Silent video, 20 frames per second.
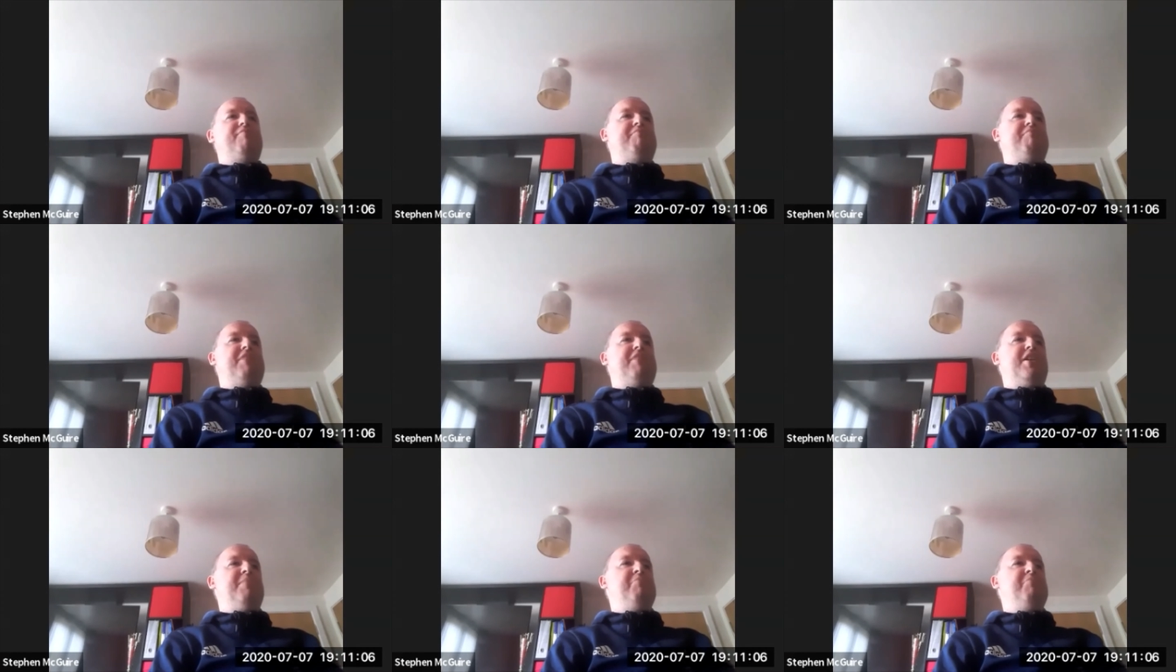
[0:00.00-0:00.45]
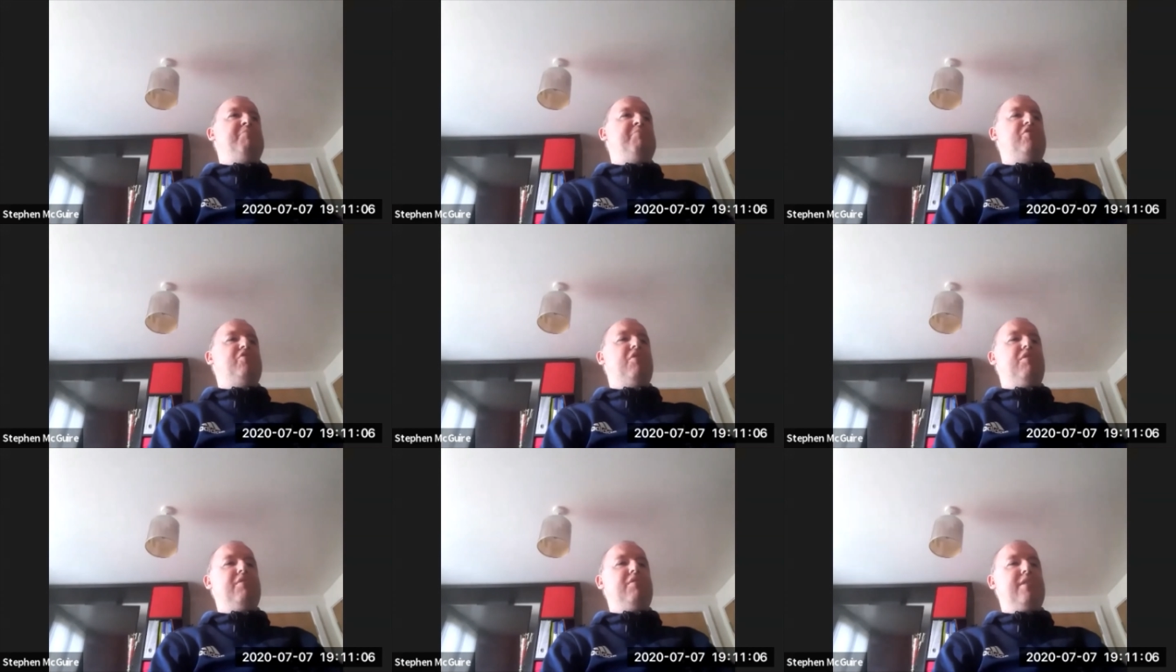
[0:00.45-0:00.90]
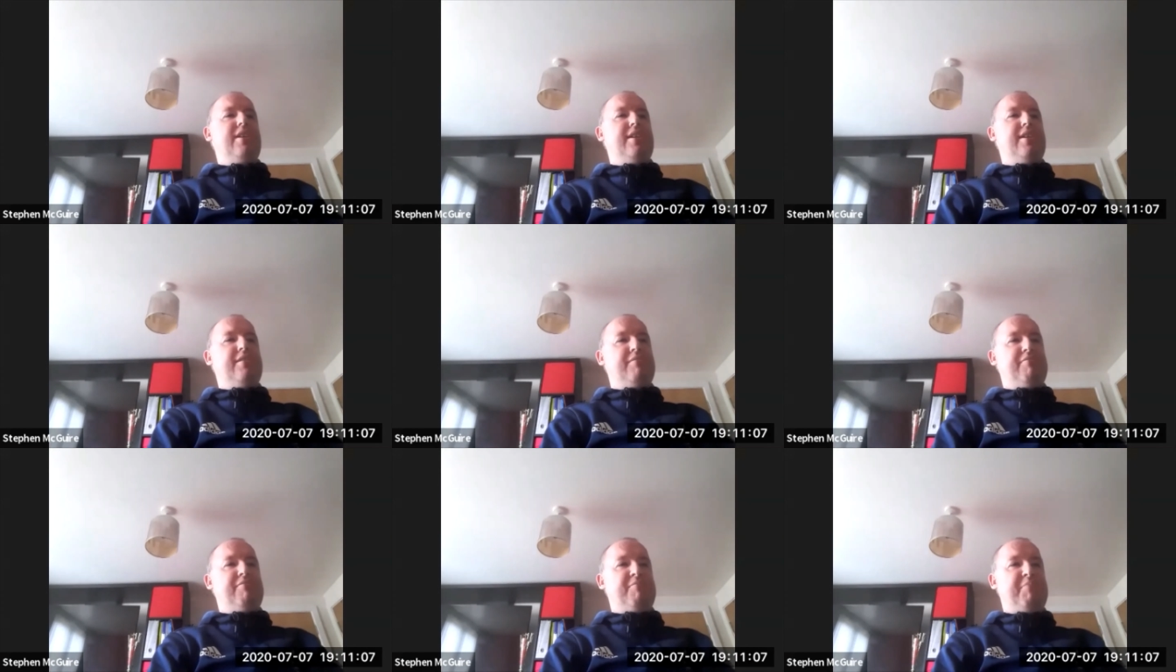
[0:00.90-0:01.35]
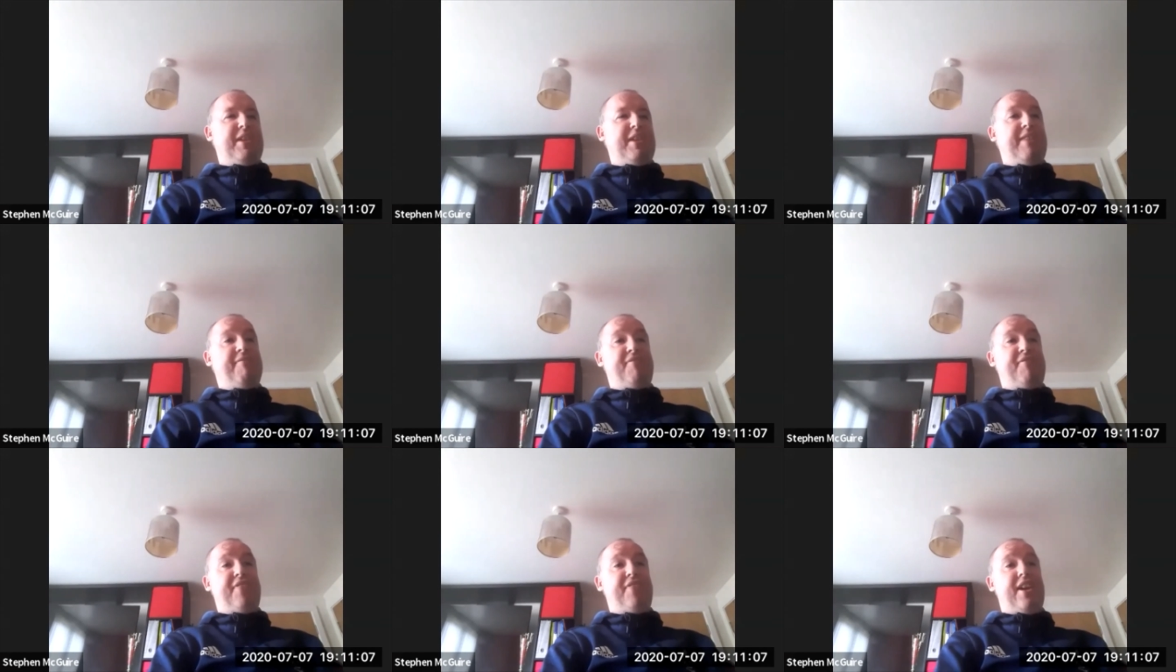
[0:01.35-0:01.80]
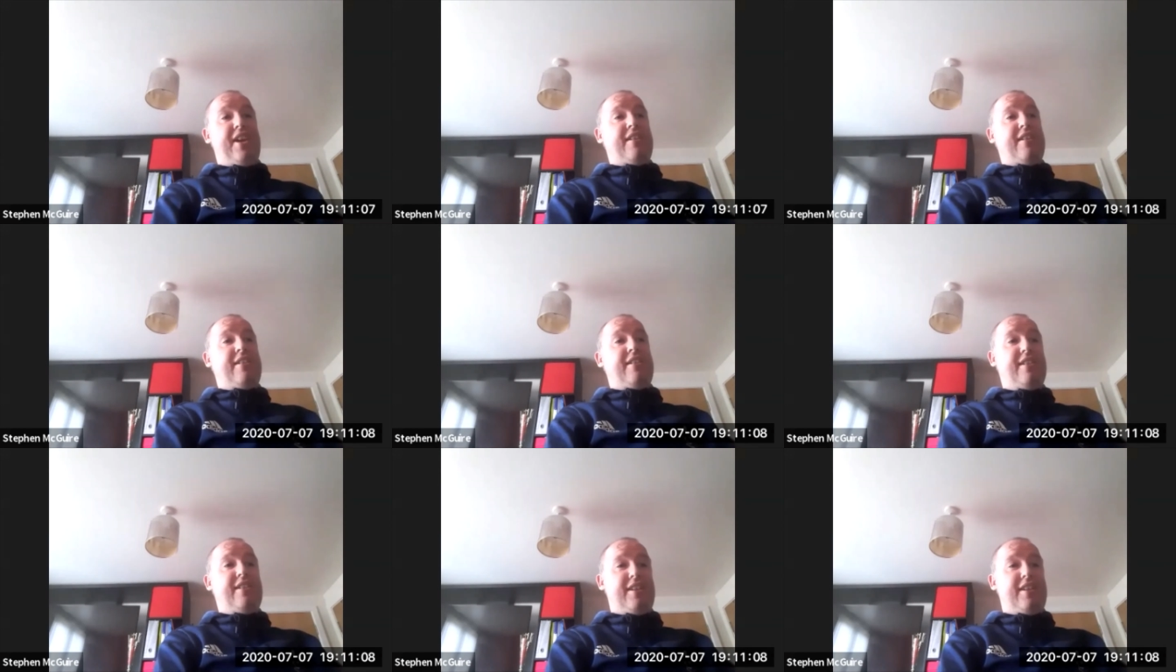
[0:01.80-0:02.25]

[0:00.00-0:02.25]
became stronger, we became fitter,